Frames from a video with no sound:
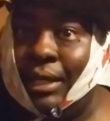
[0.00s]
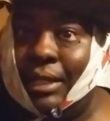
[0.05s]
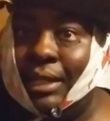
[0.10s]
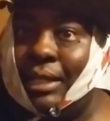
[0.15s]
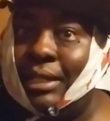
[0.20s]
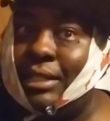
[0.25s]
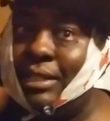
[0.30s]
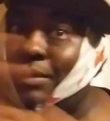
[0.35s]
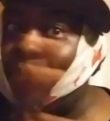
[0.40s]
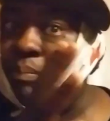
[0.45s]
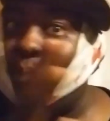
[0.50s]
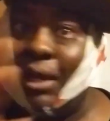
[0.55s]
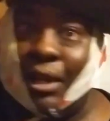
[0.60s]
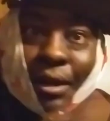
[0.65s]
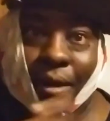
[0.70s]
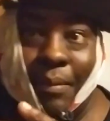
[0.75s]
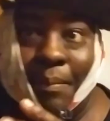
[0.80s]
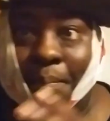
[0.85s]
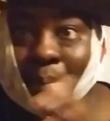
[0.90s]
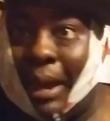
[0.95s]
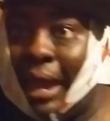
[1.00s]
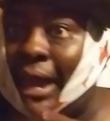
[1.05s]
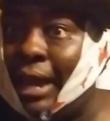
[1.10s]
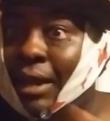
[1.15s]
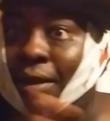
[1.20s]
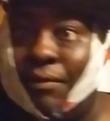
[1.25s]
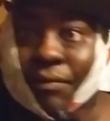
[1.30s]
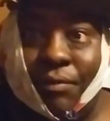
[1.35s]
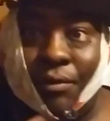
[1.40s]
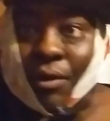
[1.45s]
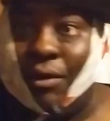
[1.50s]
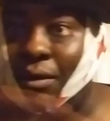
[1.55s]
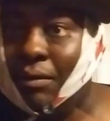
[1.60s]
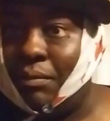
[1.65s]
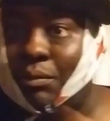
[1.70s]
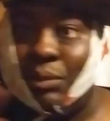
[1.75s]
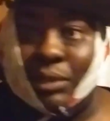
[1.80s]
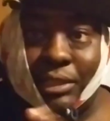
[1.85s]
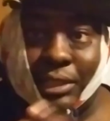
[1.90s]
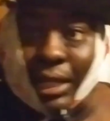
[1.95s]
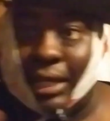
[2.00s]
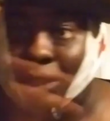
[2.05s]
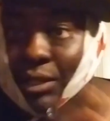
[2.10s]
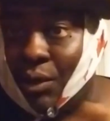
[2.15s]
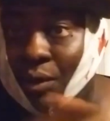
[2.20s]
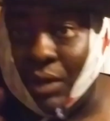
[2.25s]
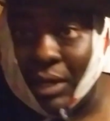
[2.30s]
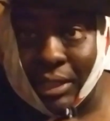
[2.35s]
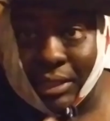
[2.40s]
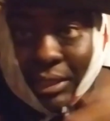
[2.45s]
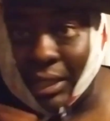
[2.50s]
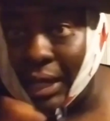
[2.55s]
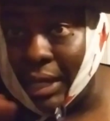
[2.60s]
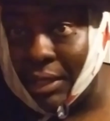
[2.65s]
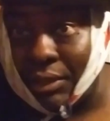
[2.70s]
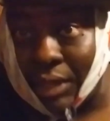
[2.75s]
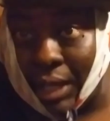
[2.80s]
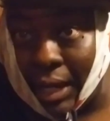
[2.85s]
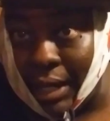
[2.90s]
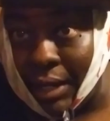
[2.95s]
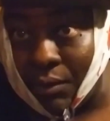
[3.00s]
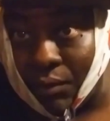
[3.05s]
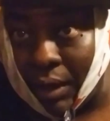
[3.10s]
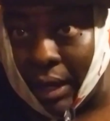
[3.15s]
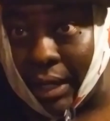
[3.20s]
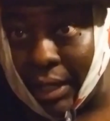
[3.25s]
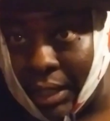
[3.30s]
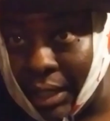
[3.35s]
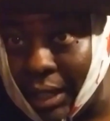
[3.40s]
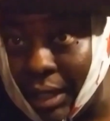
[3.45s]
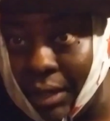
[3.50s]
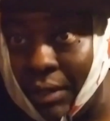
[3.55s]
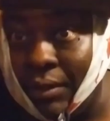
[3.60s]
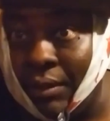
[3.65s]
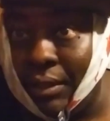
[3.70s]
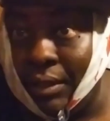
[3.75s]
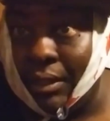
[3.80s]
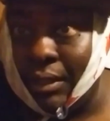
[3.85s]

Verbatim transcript: They're just bickering back and forth, which they are doing the same thing right now,